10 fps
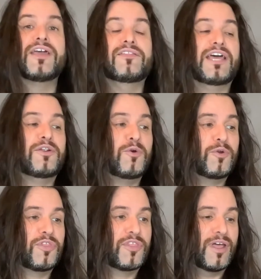that
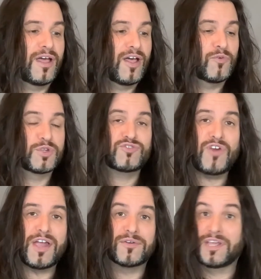Earth was
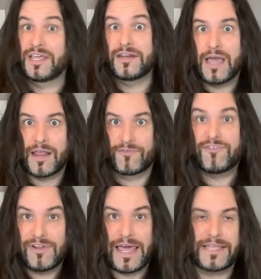round and not
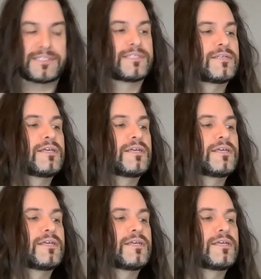flat.